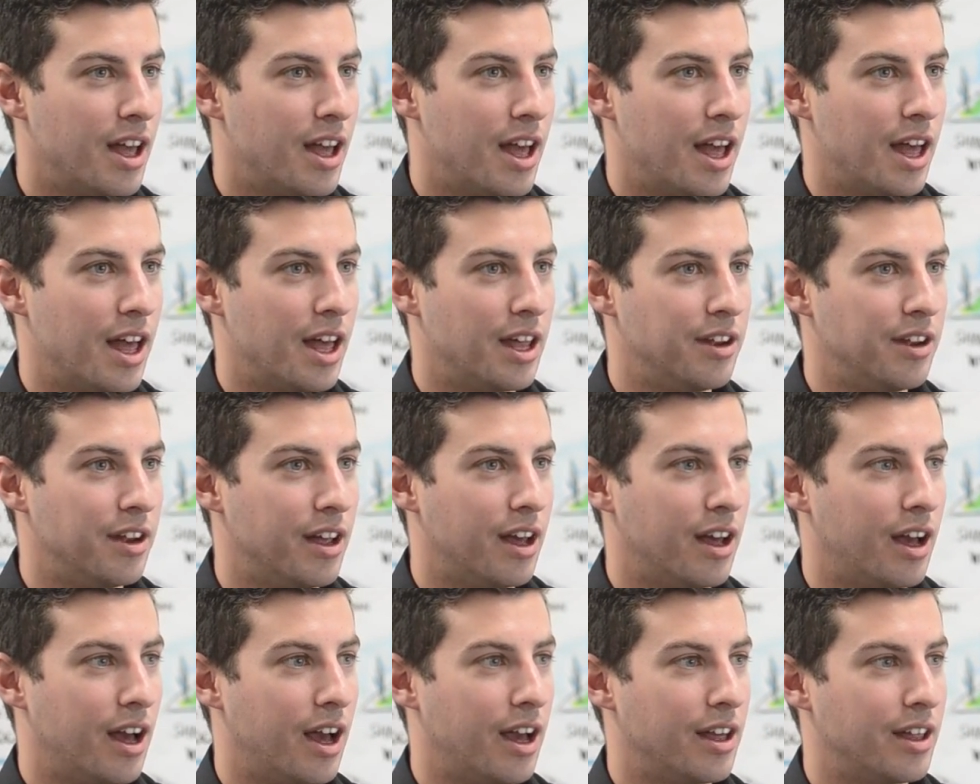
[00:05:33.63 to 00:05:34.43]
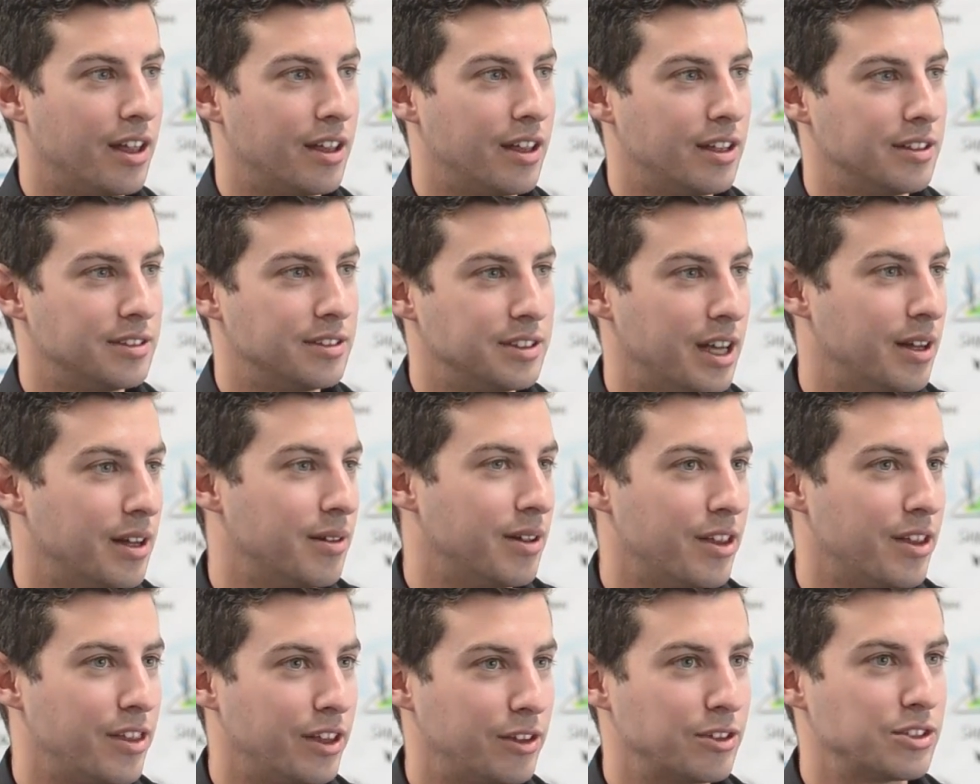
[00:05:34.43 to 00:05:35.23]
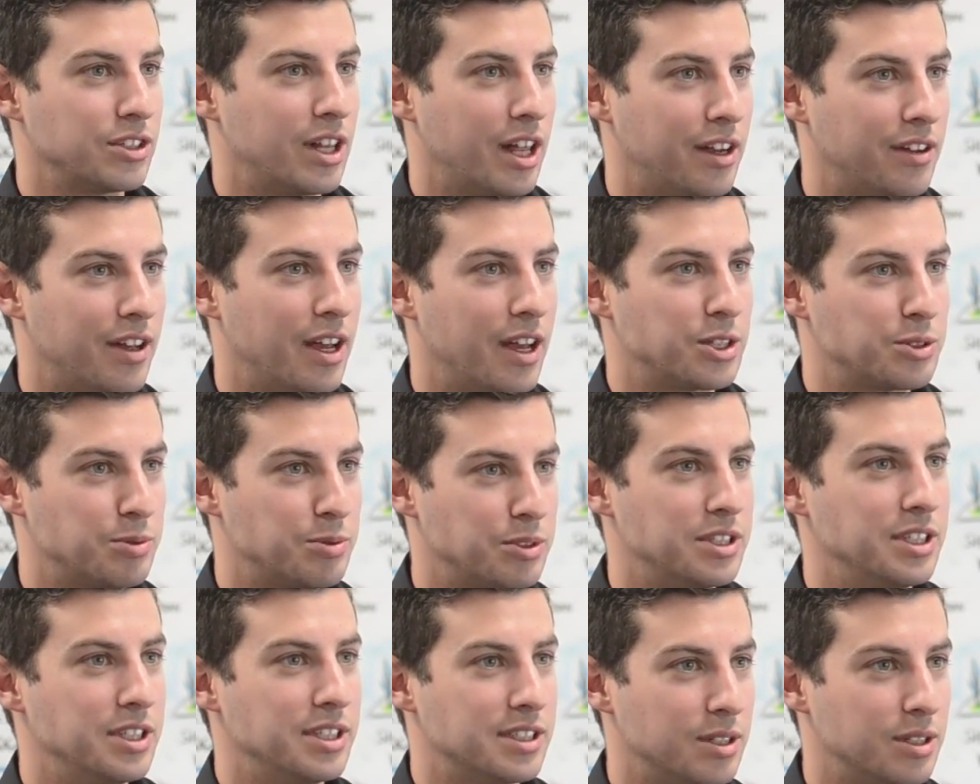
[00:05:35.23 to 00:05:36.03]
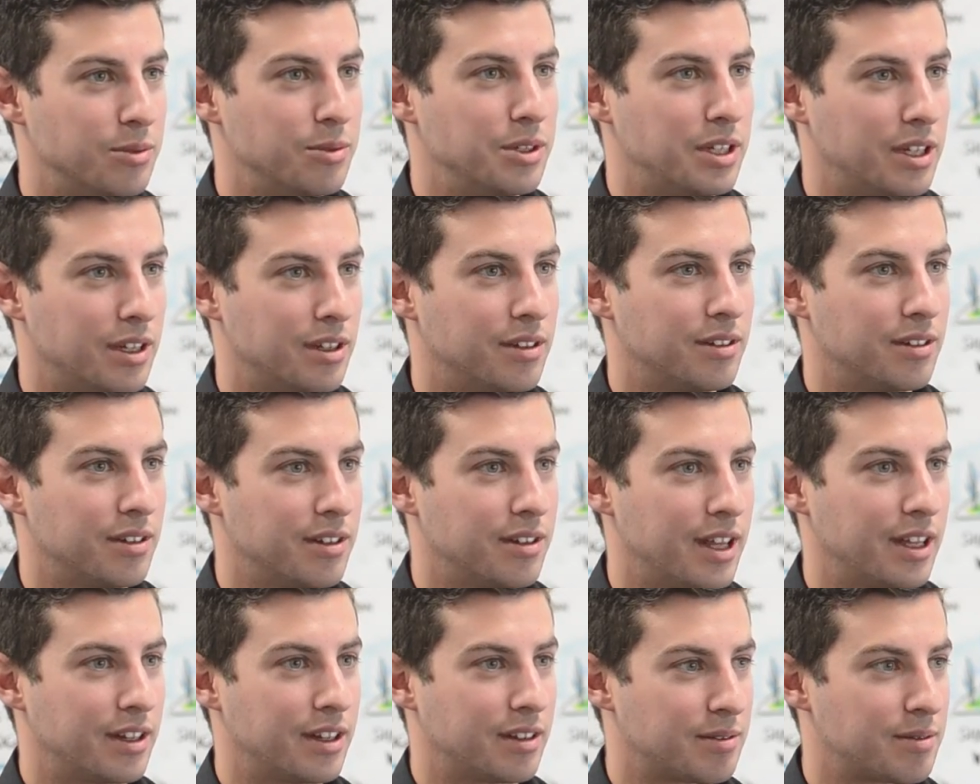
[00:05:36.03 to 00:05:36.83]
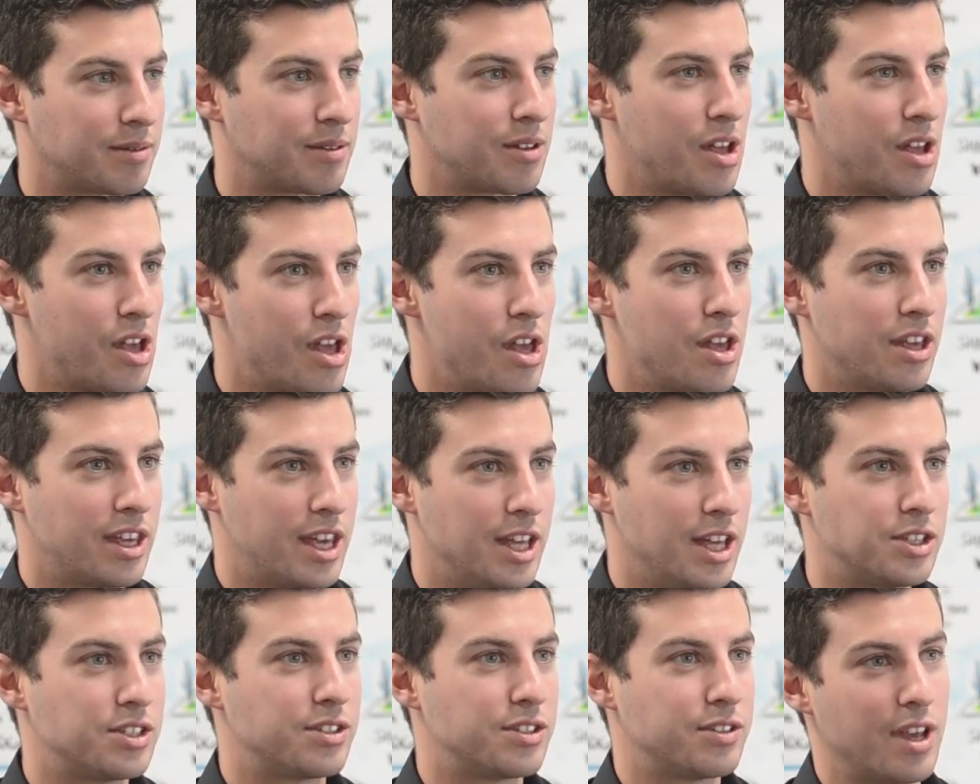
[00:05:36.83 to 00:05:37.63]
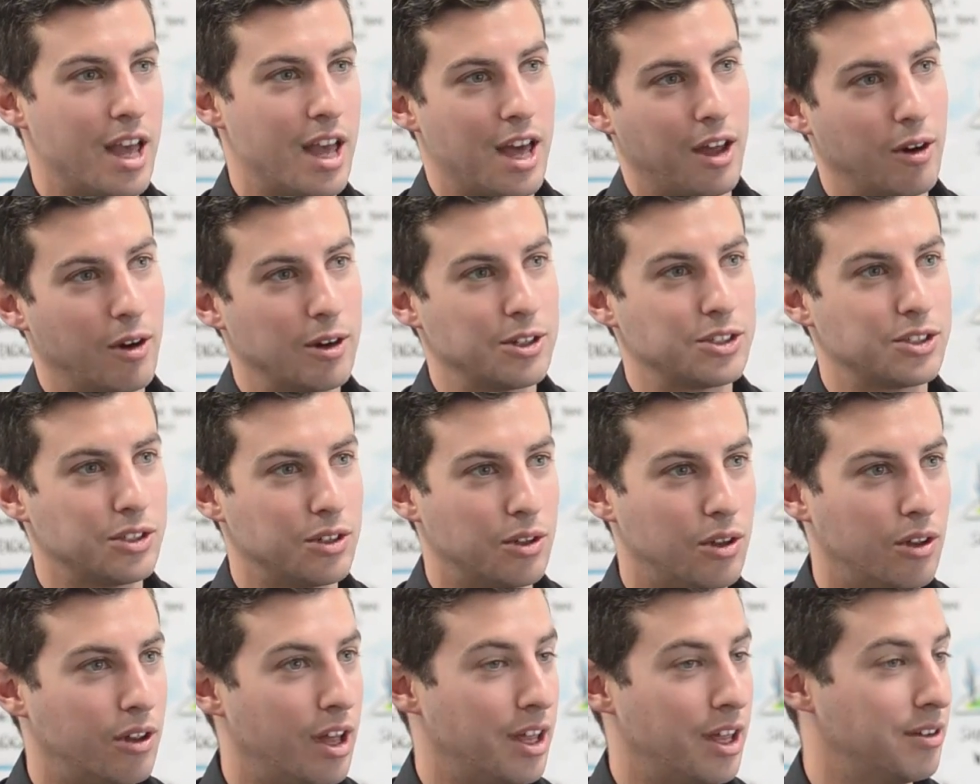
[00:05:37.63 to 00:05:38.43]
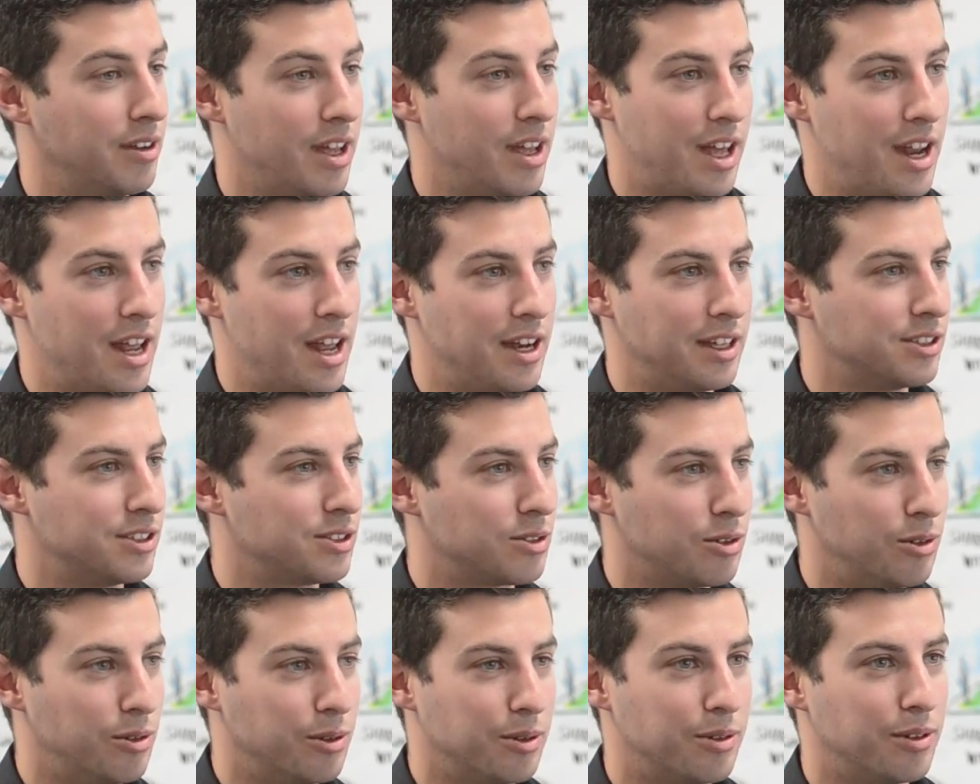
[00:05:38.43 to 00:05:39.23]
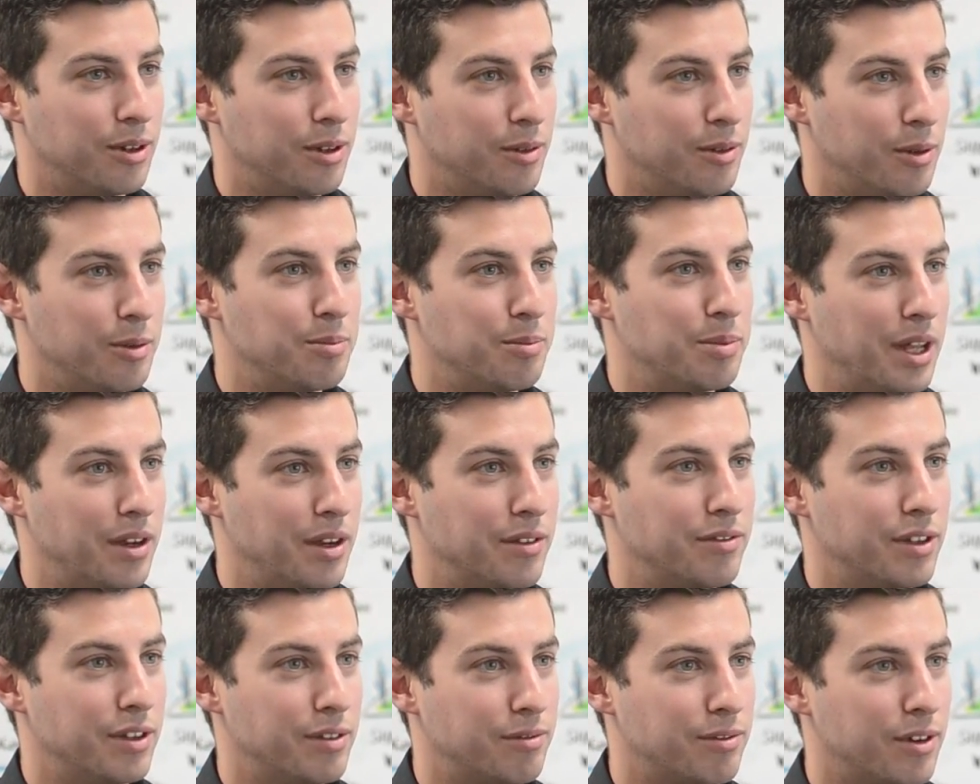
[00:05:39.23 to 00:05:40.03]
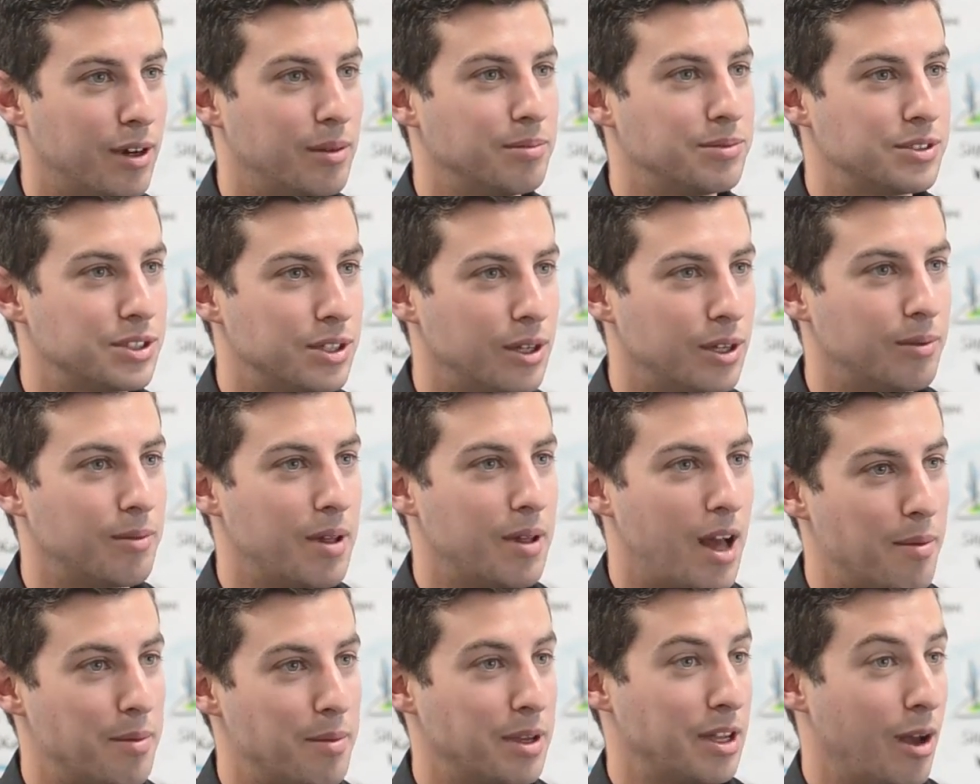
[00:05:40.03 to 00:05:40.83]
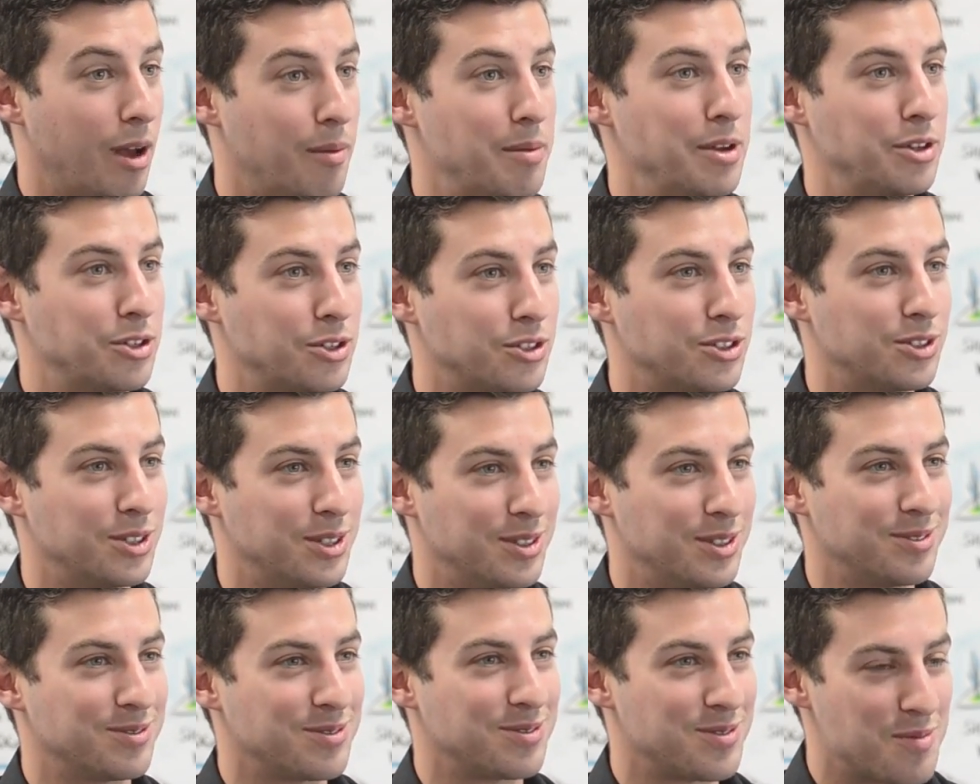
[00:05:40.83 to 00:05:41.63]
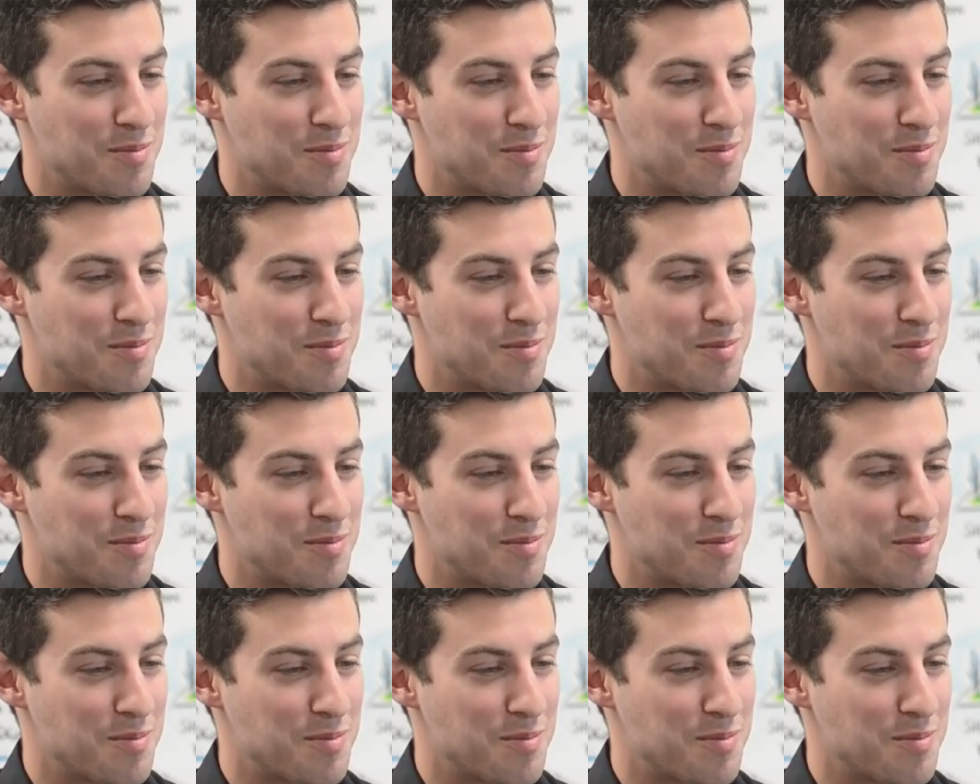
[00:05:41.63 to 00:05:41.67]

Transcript: And I think there's a lot of expertise that kids at Arsenal and any school would benefit from. So I'm interested in